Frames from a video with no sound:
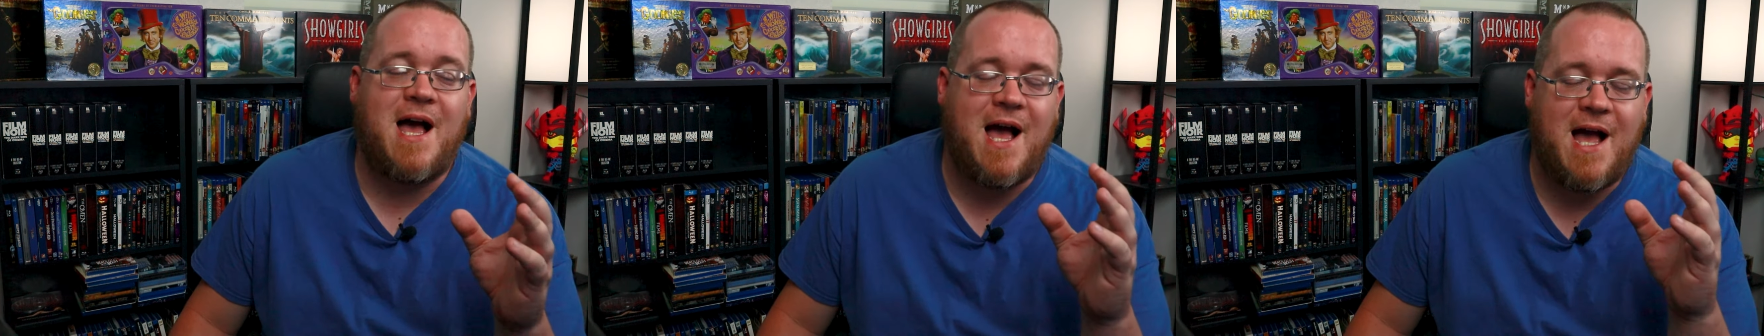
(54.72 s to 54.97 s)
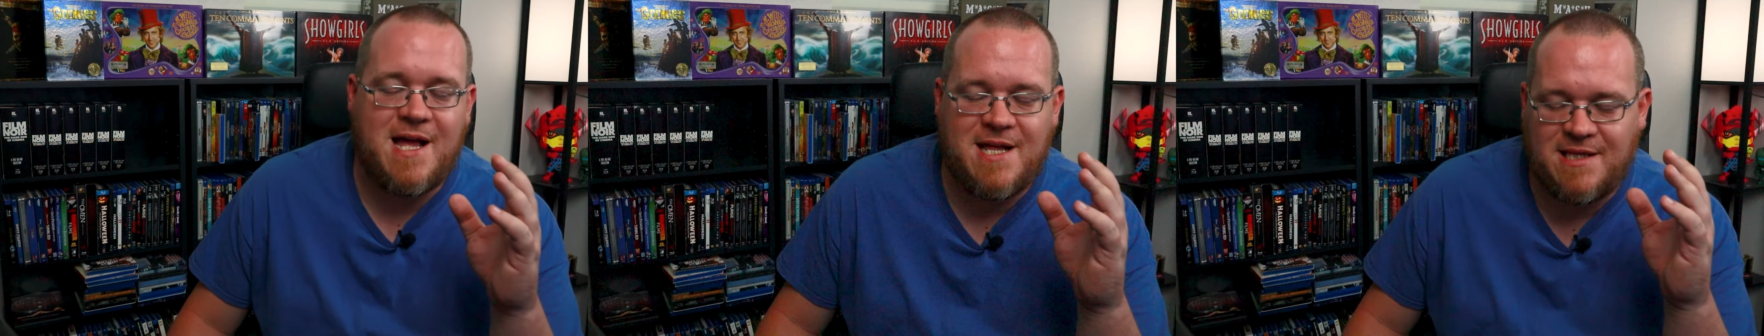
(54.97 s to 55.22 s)

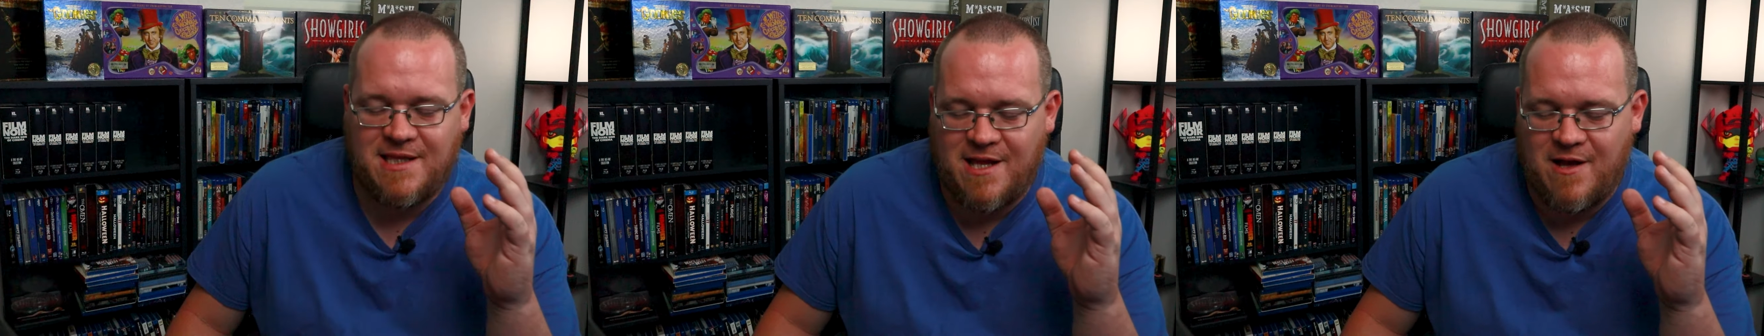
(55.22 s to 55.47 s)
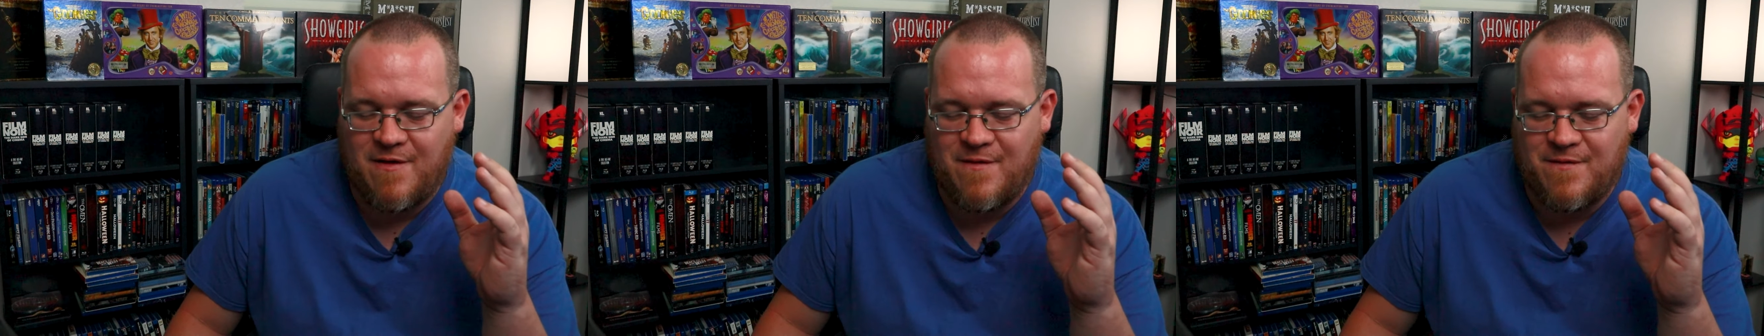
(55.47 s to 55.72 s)
I
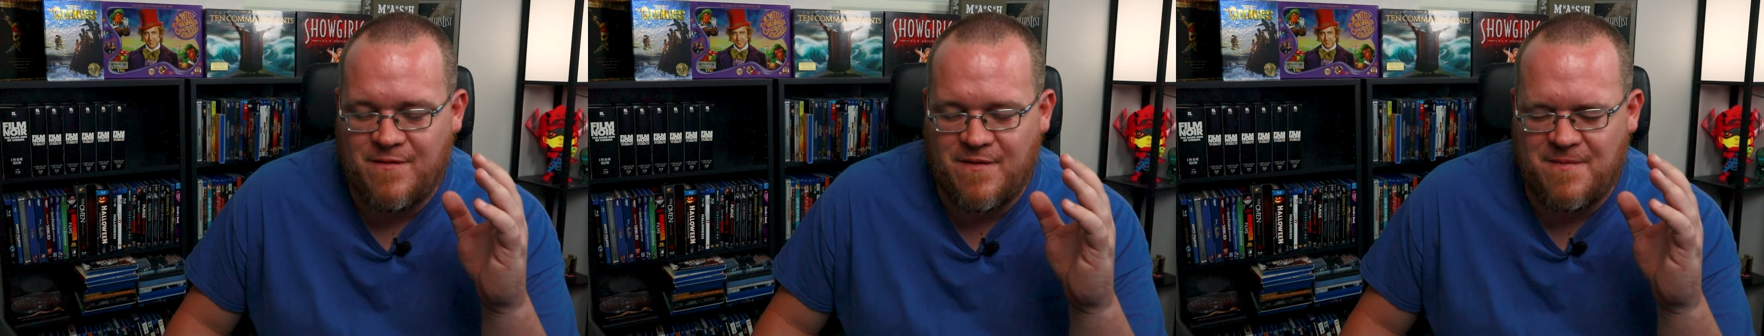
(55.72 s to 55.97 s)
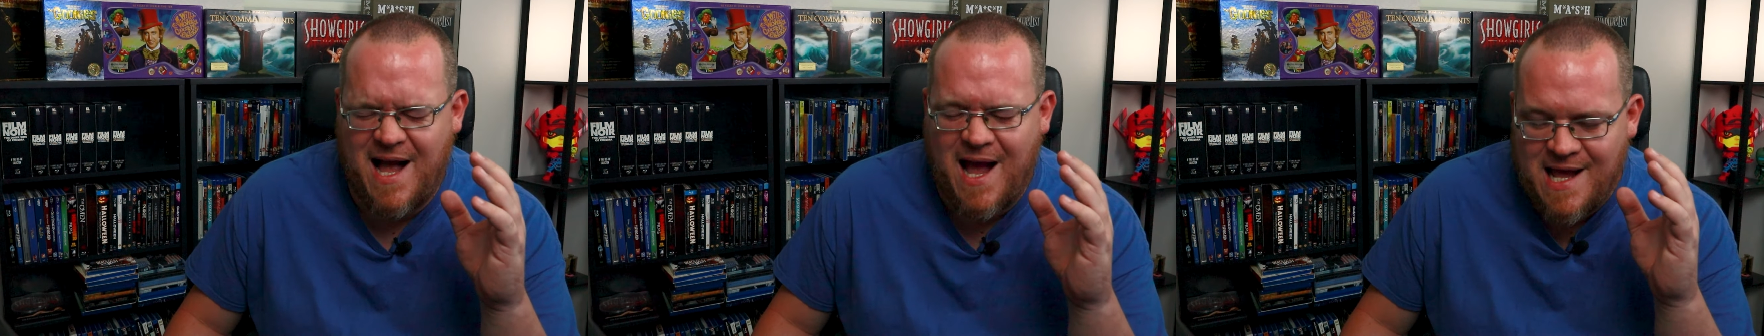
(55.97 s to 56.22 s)

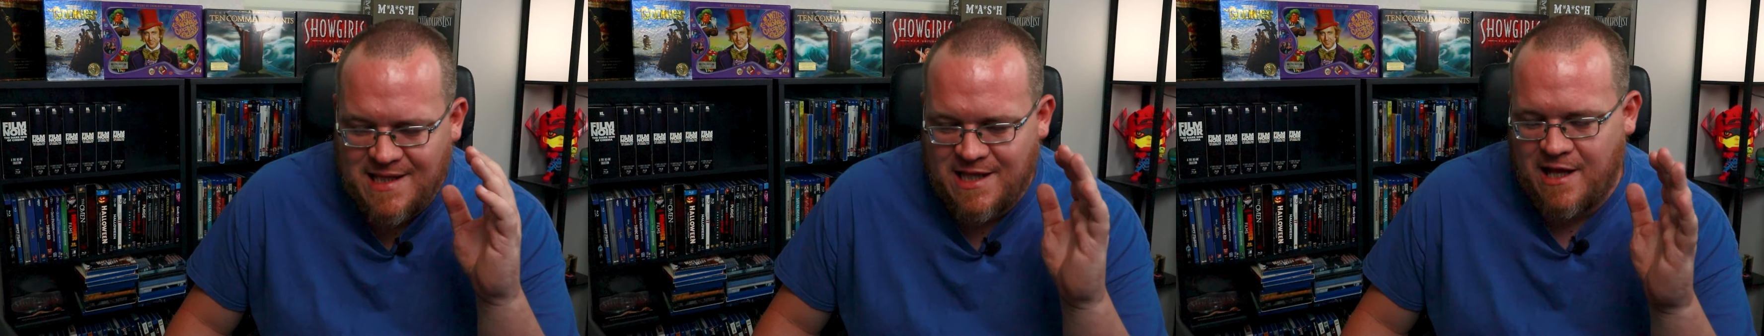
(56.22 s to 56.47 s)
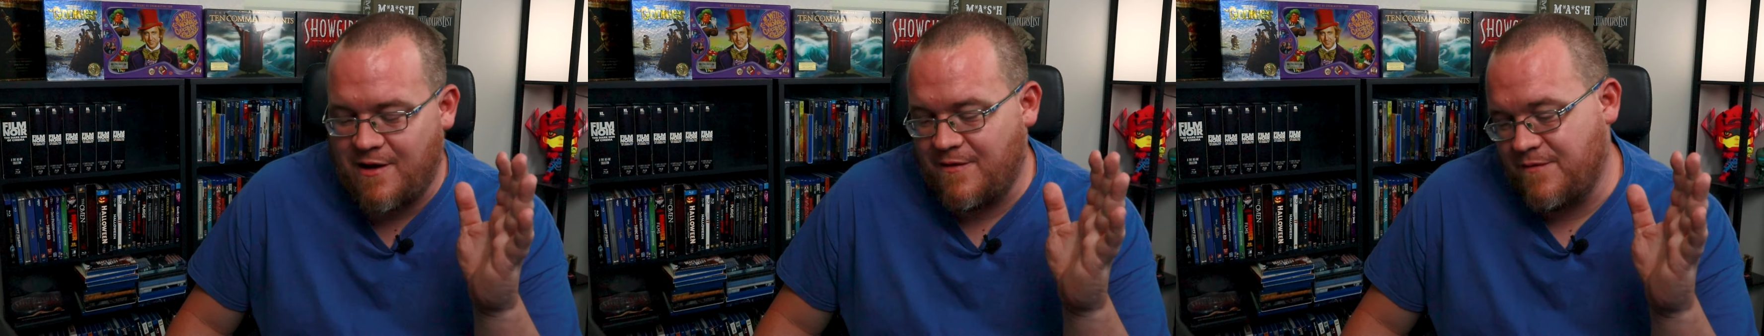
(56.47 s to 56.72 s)

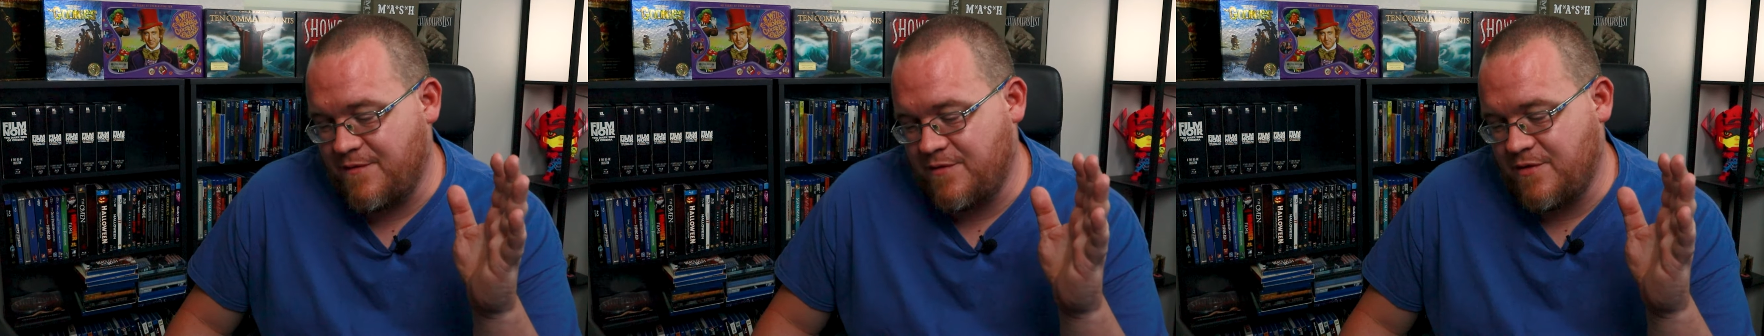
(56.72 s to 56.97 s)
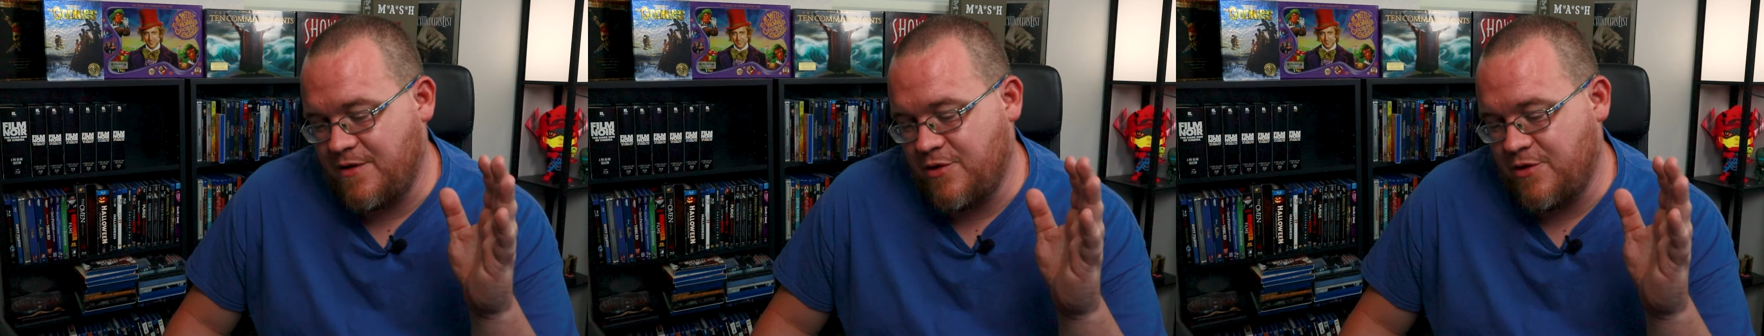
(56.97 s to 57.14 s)
love